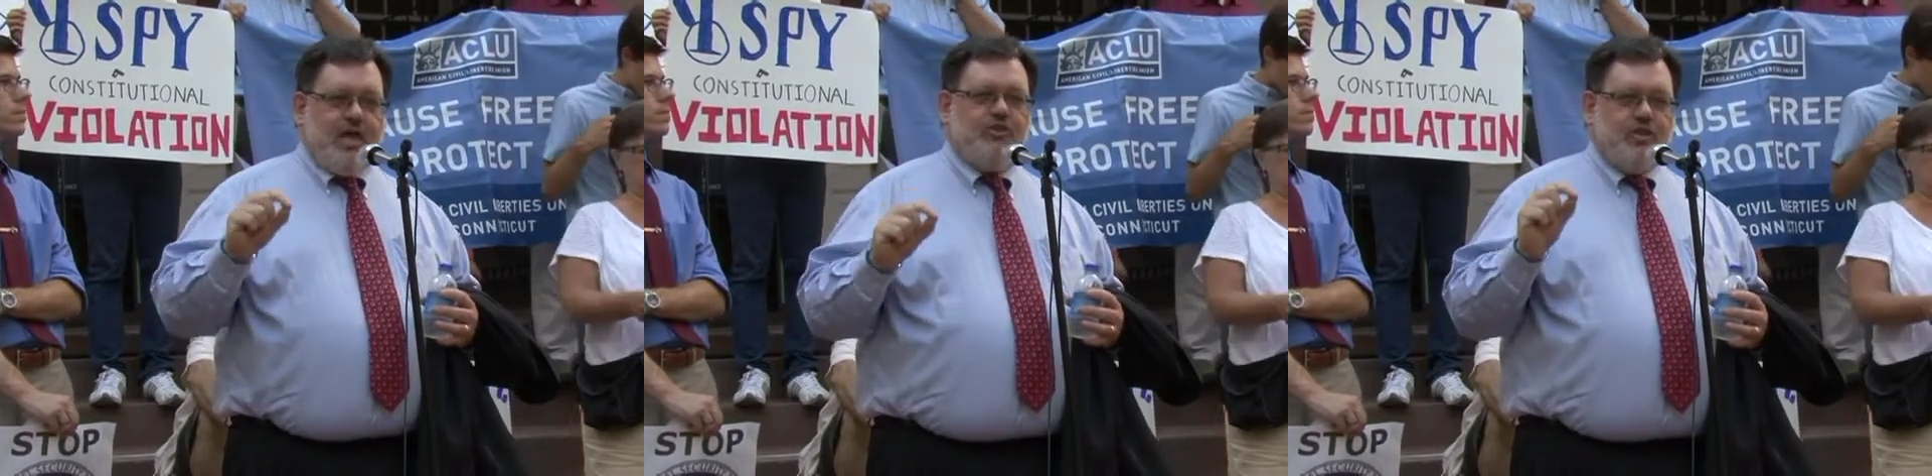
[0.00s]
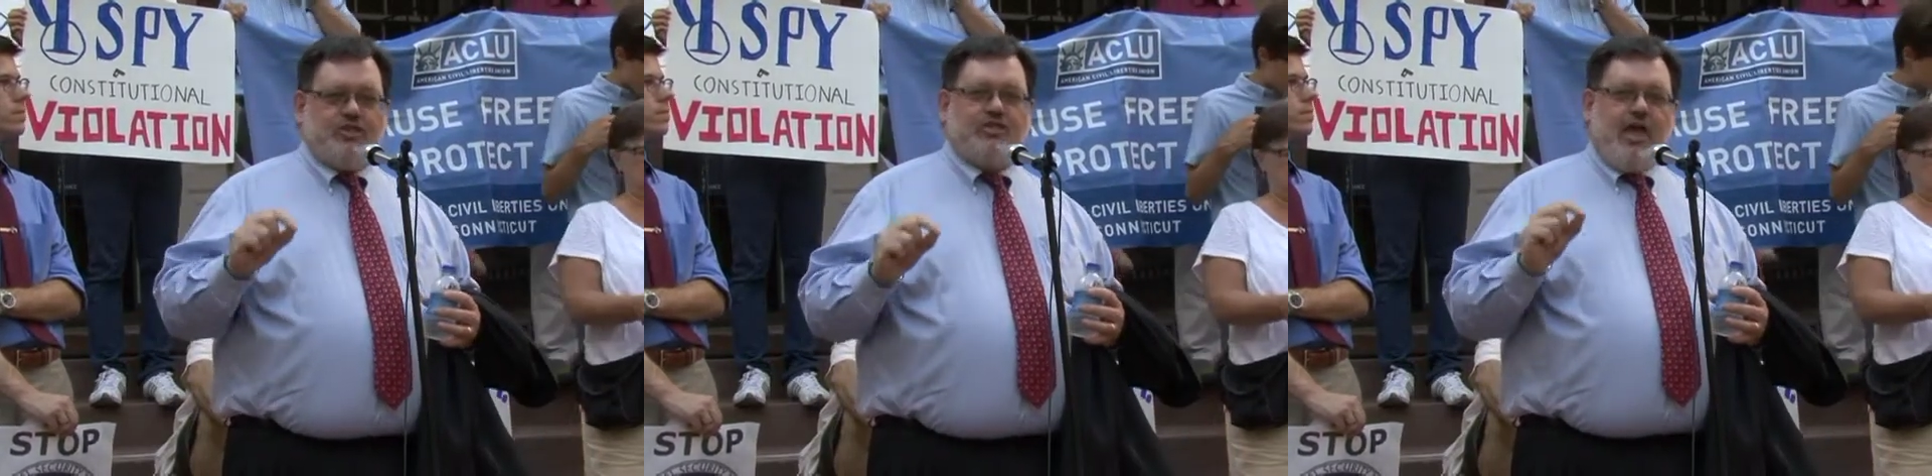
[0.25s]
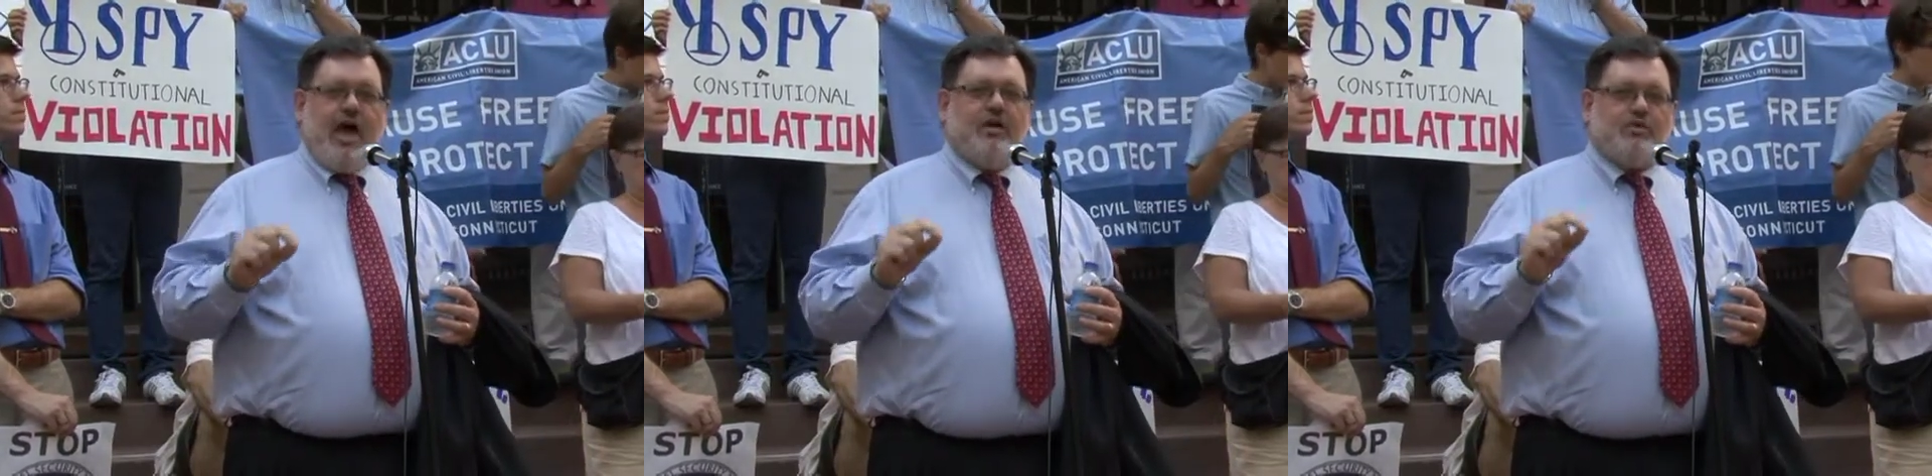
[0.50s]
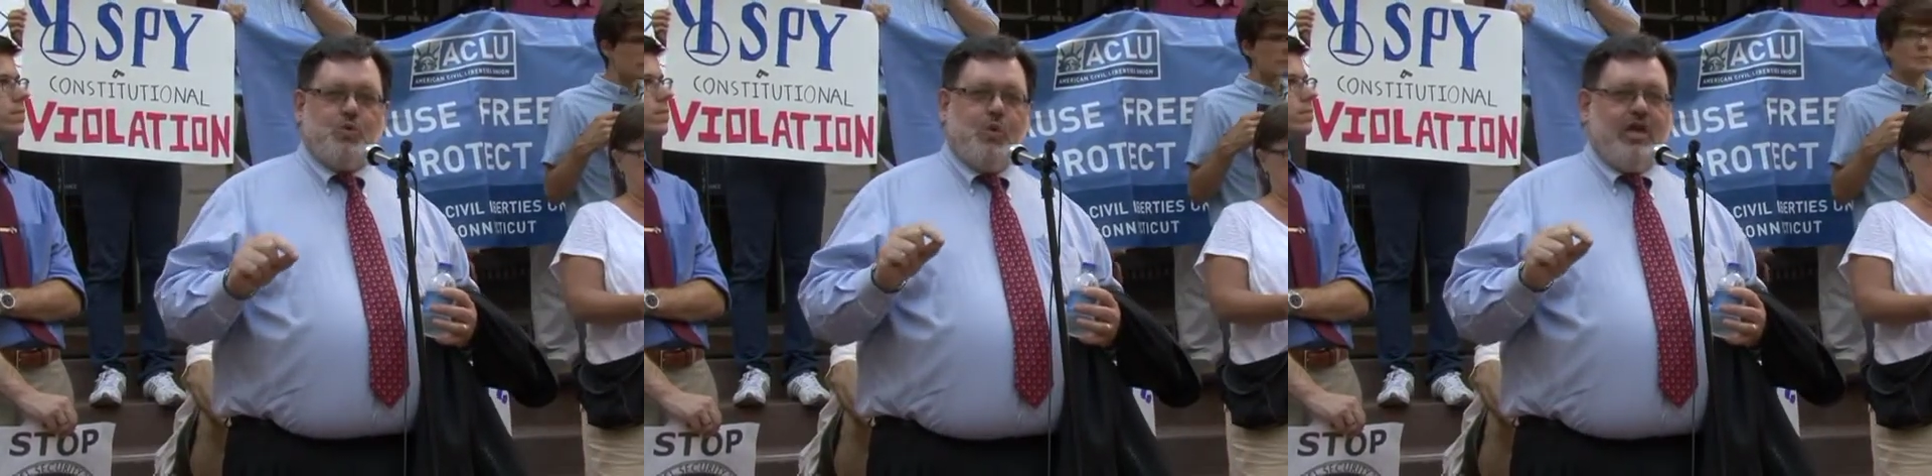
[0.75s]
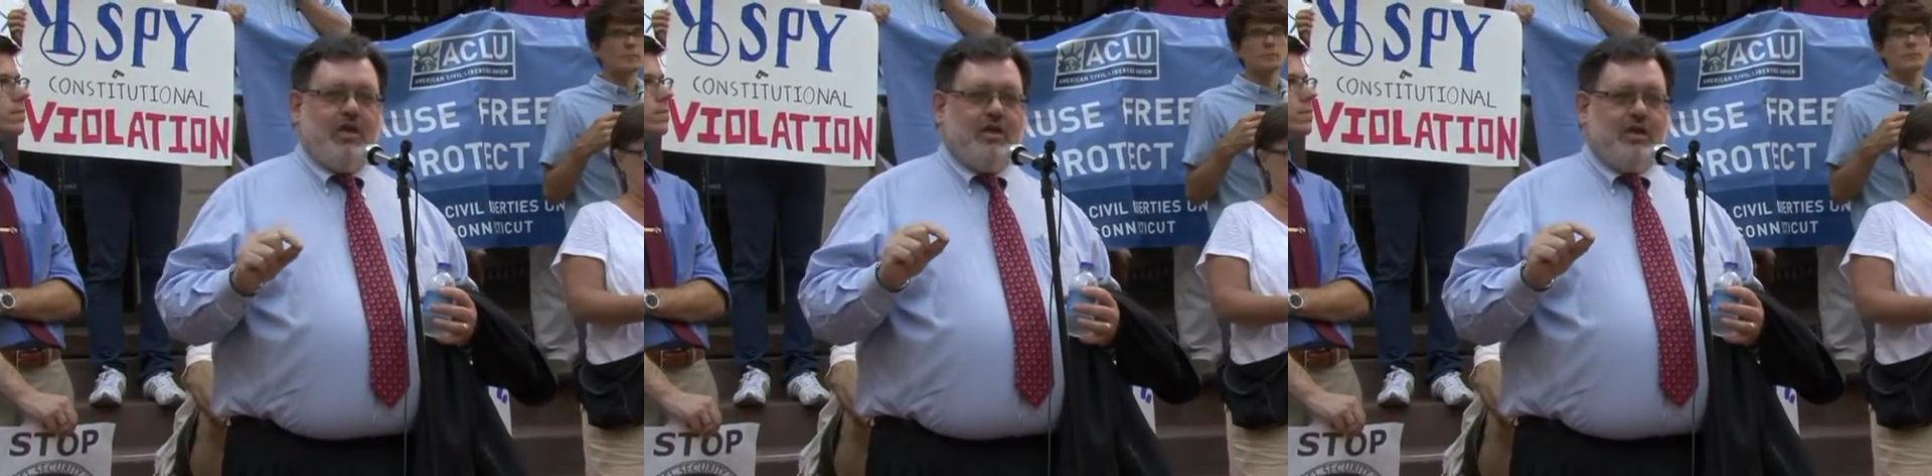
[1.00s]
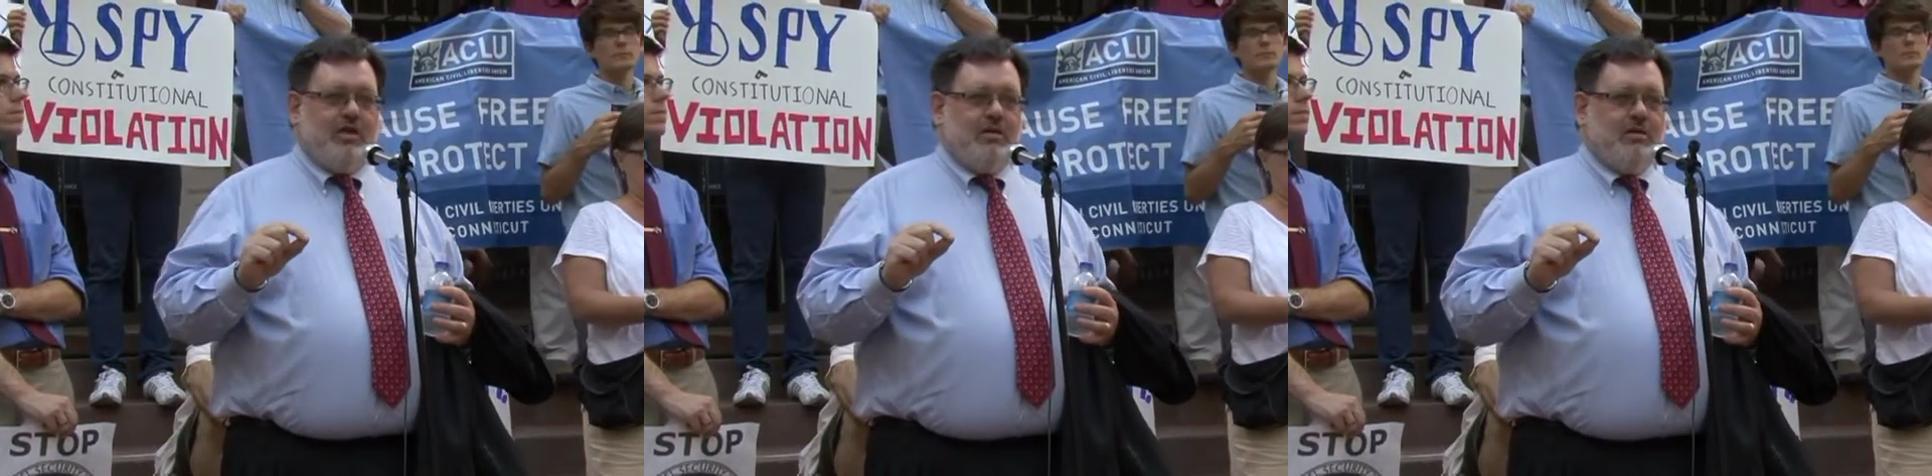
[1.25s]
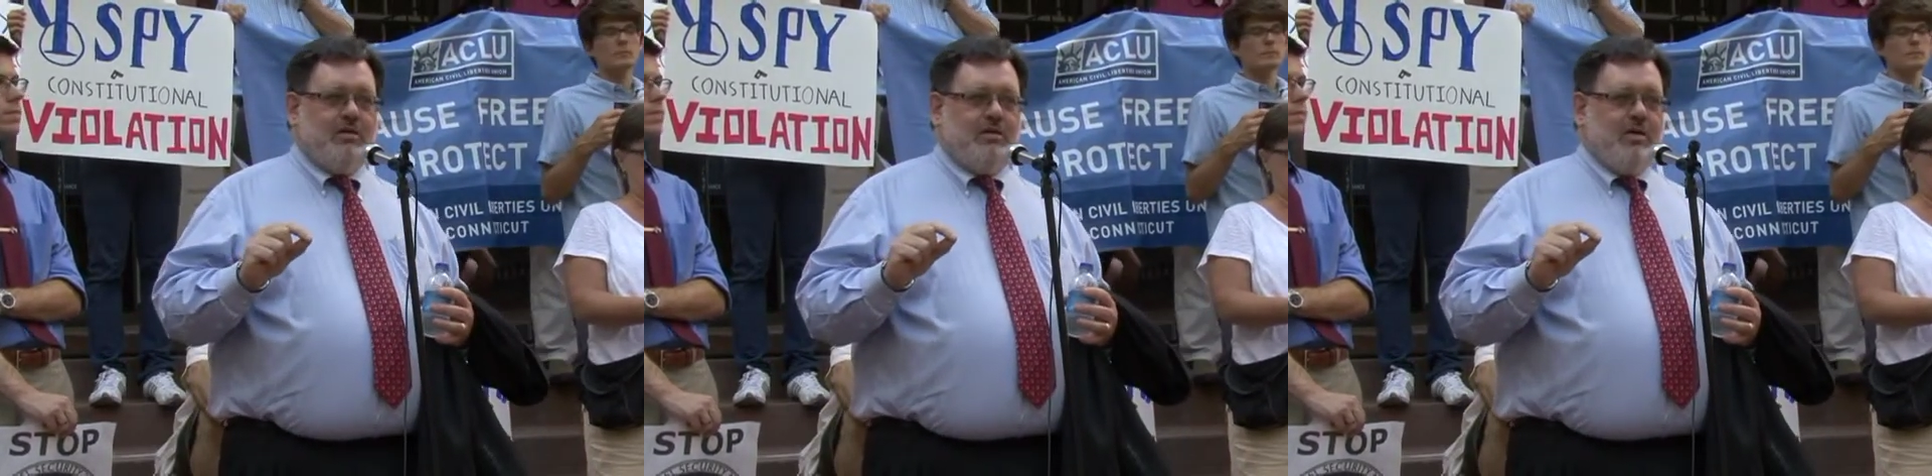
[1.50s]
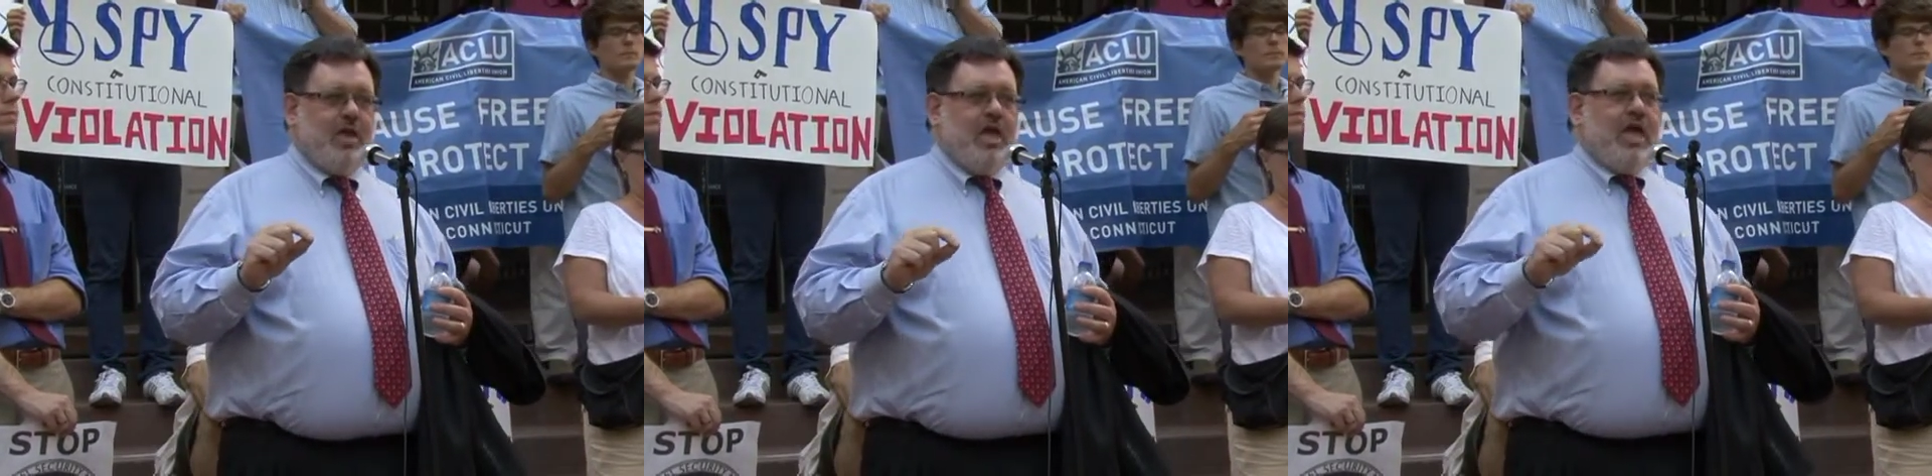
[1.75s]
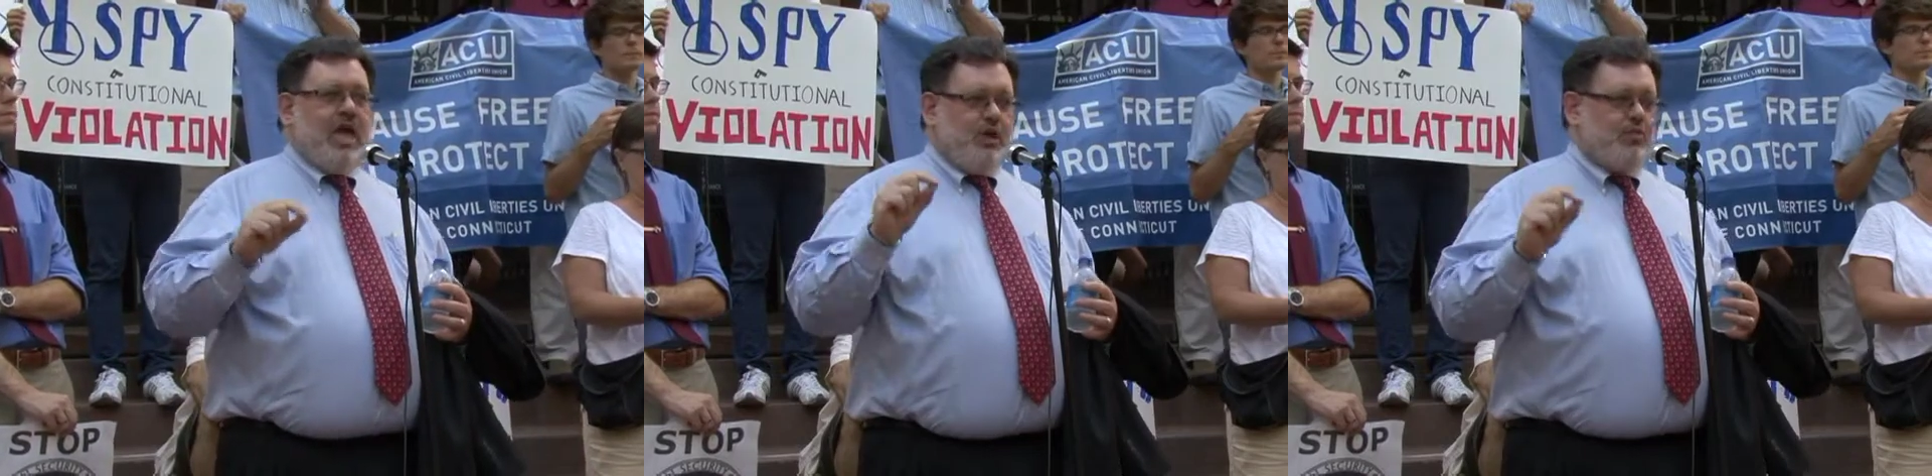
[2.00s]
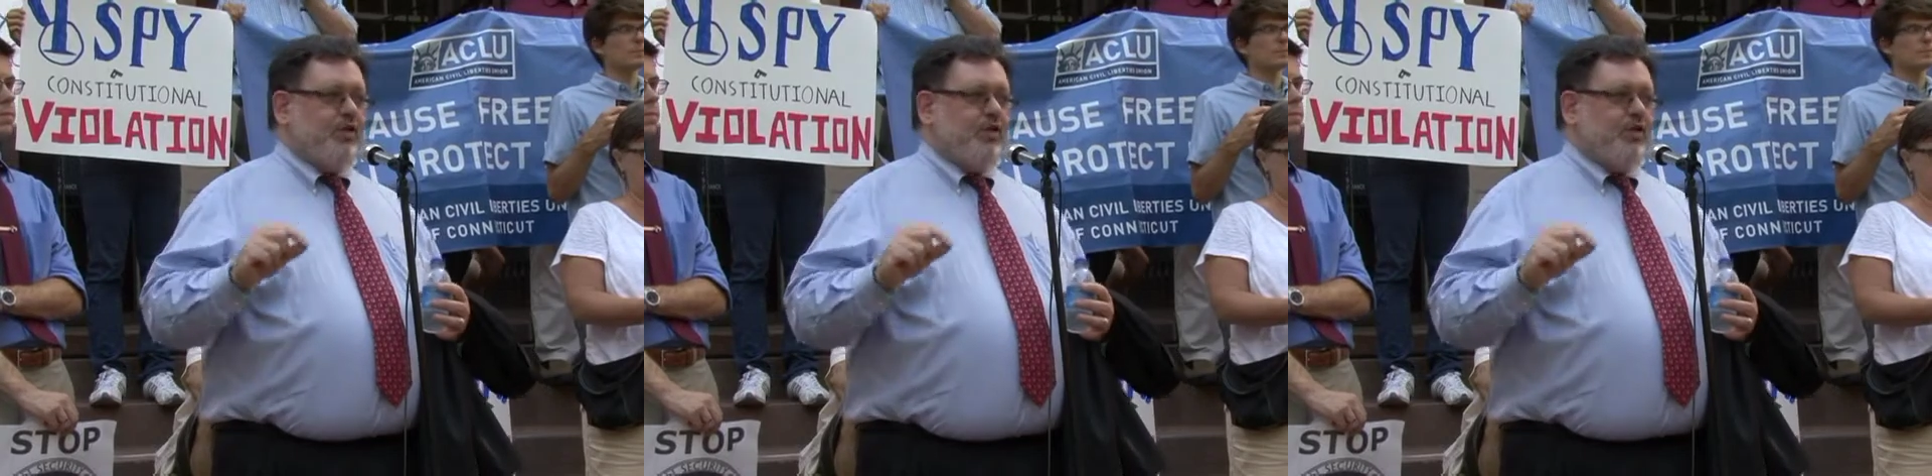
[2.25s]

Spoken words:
in this last week in